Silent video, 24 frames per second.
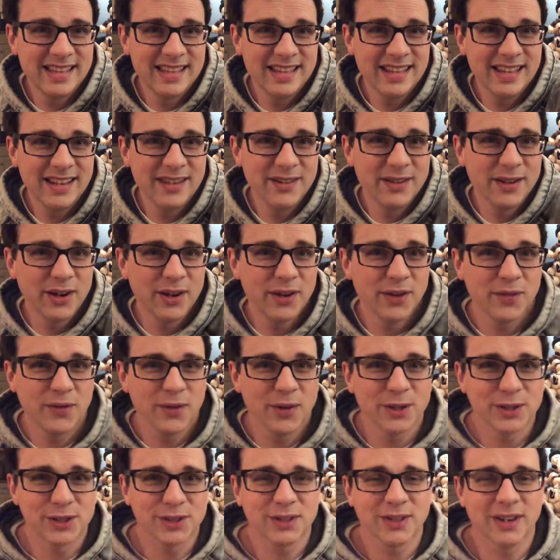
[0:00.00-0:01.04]
There you go,
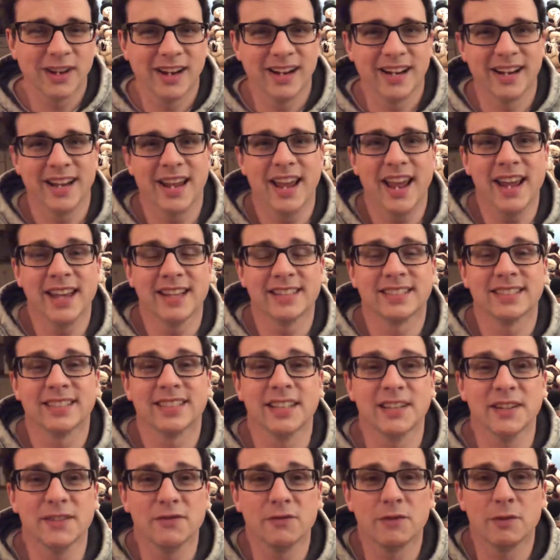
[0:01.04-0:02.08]
first try. Hey, it's
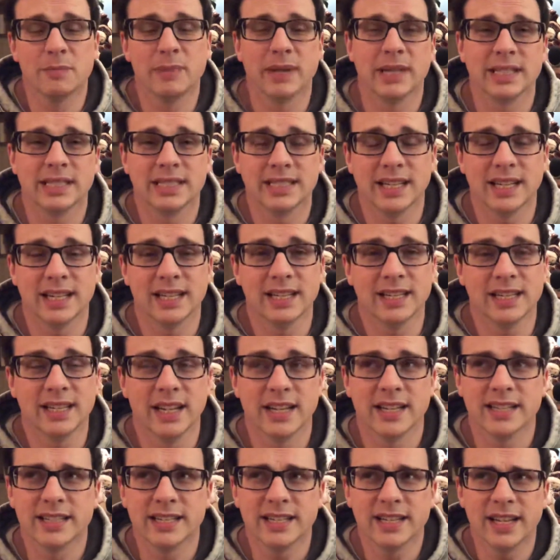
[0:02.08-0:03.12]
Liam from Base Dated,
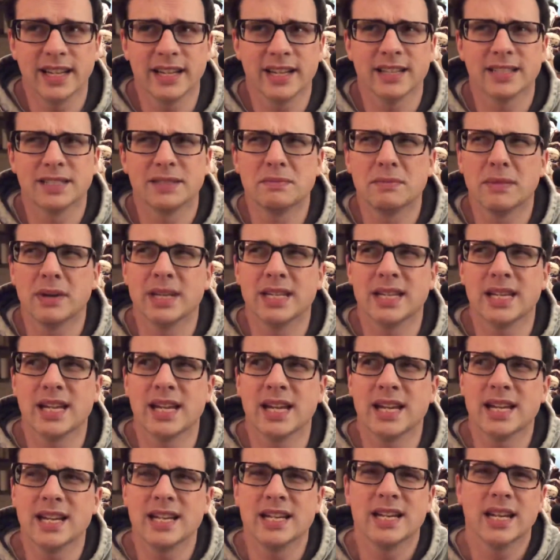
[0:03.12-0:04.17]
and today is
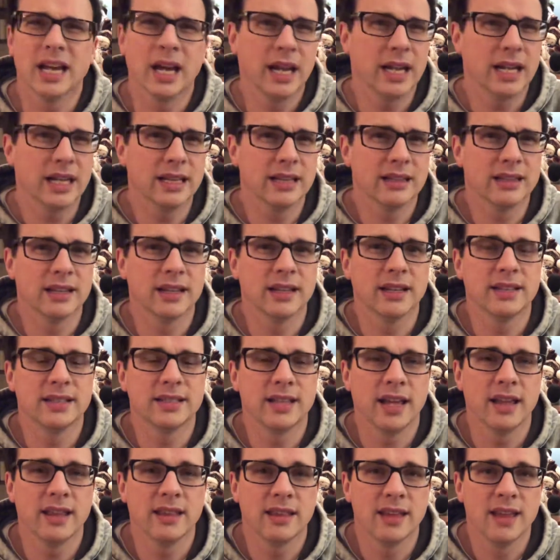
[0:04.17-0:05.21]
Monday night, the
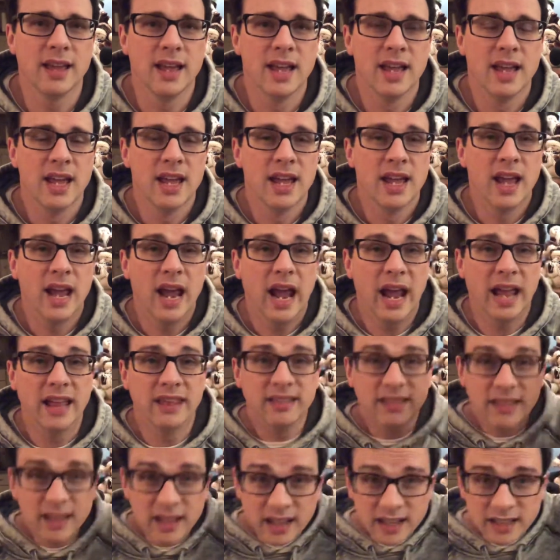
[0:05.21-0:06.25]
10th,
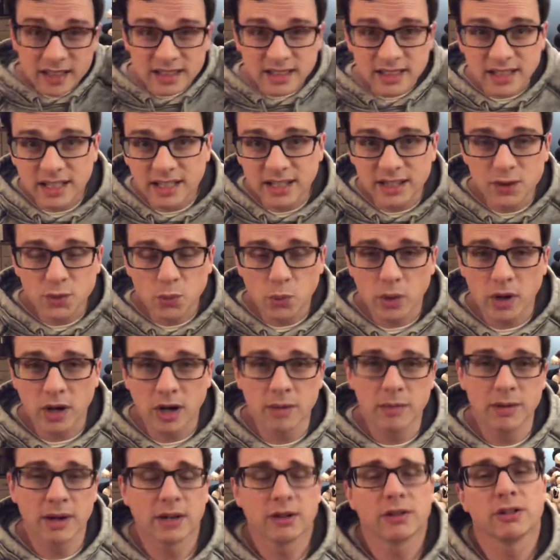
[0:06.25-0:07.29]
and this is where
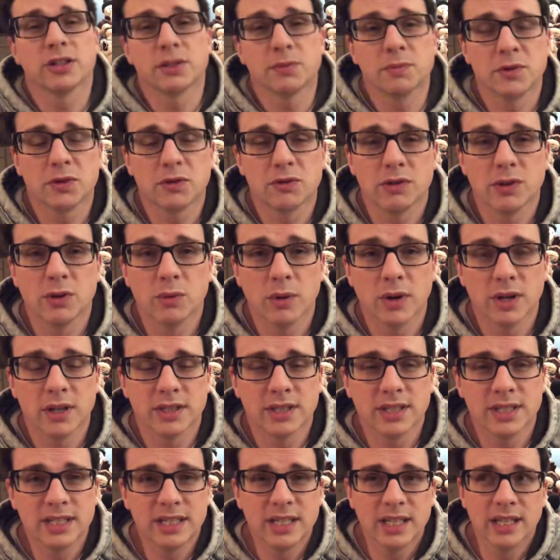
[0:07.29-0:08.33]
my Christmas tree was
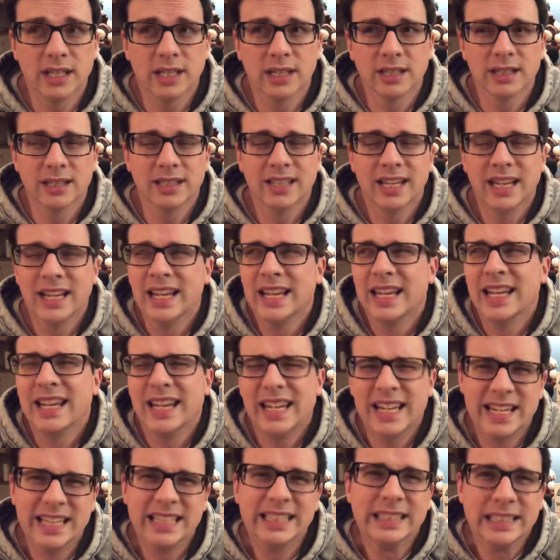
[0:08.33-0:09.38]
until
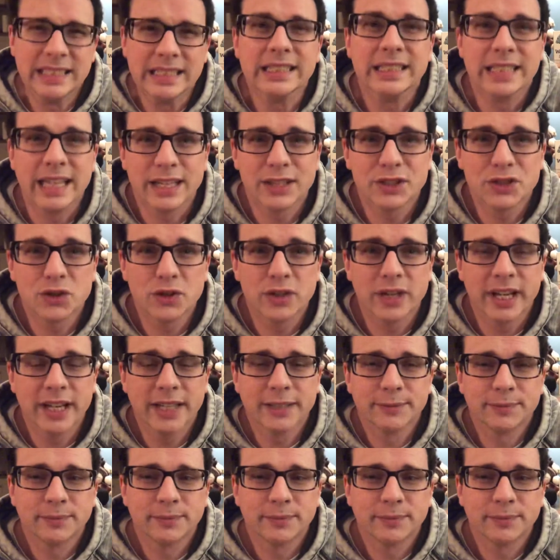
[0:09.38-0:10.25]
yesterday.